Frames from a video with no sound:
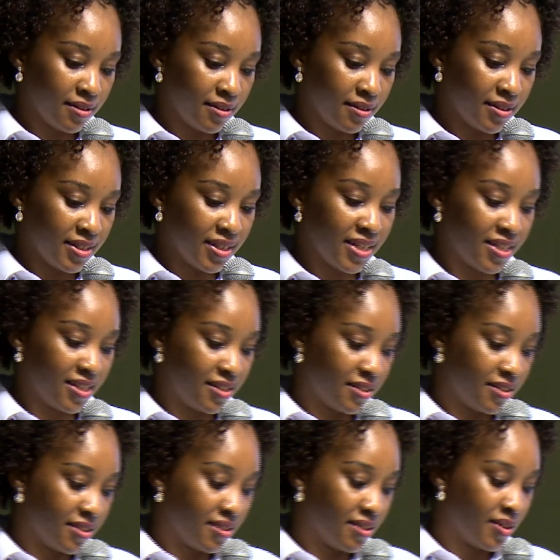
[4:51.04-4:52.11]

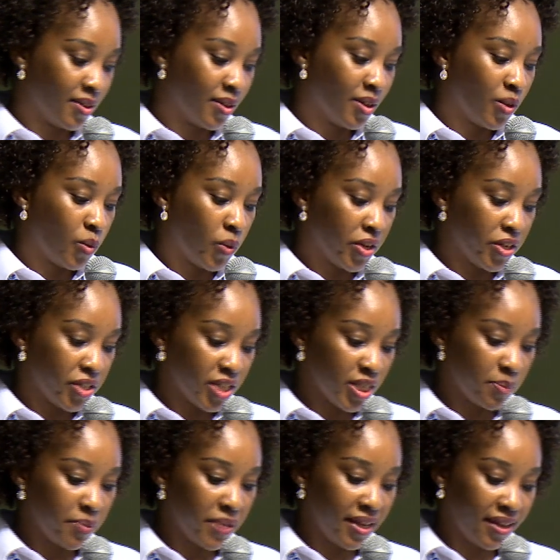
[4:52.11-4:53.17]
DST, where she
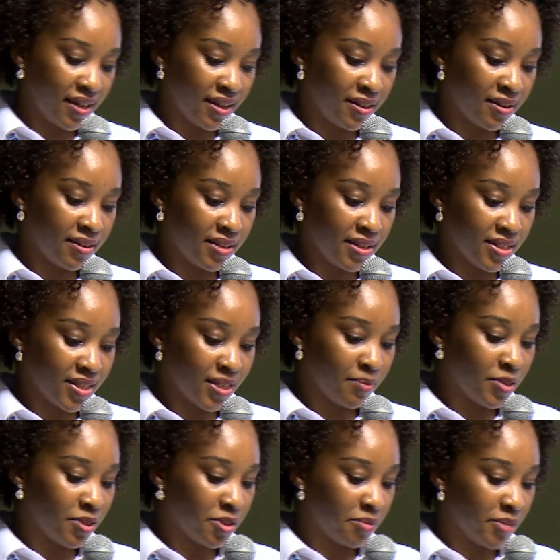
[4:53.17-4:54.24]
spearheaded the
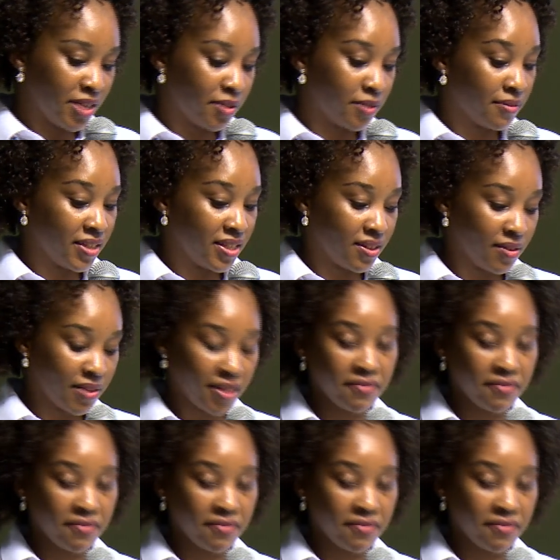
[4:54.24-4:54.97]
establishment of the South